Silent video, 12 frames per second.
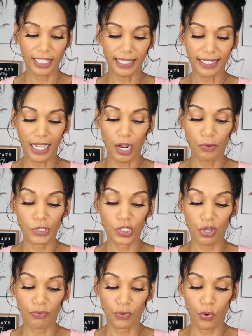10 hours
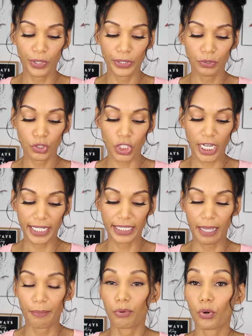of oil, shine,
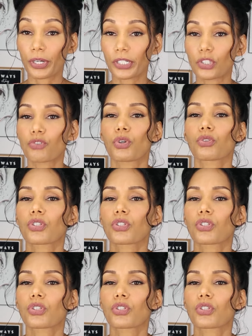and pore control.